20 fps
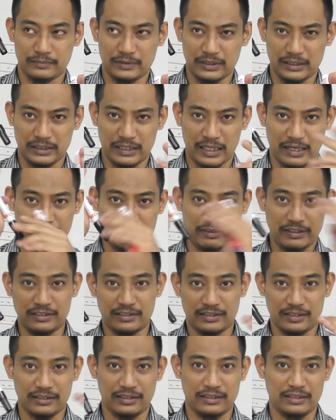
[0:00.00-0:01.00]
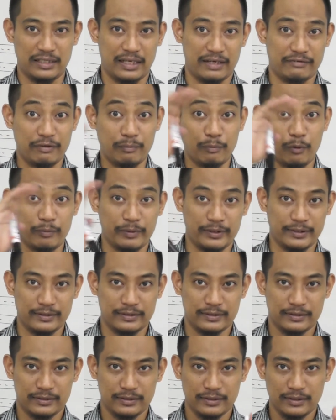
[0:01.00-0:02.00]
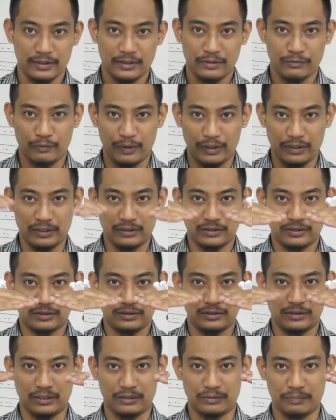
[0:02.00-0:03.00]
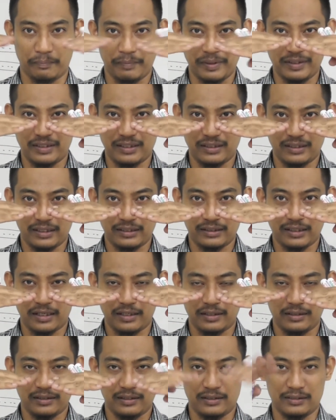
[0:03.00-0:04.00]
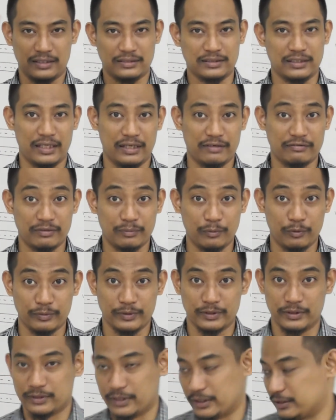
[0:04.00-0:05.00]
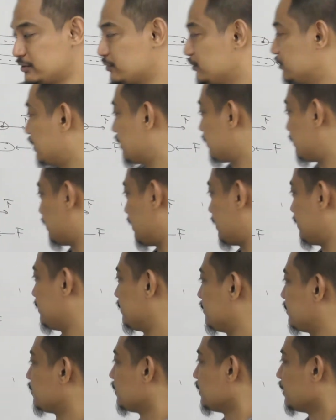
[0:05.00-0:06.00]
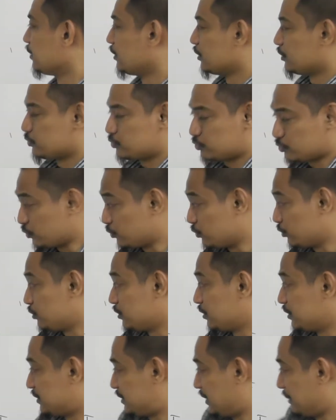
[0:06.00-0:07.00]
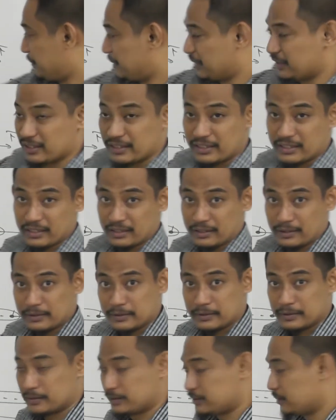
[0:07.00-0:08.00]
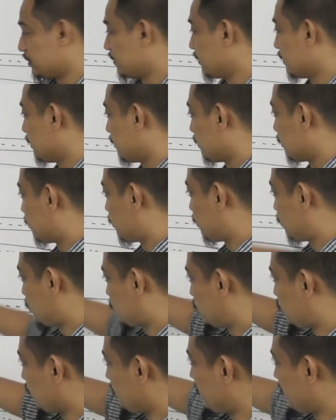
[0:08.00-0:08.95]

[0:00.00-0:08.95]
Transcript: it have a distance, it have a moment. When it's just meeting like that, it doesn't have a moment, right? So that's the idea. So similarly here, to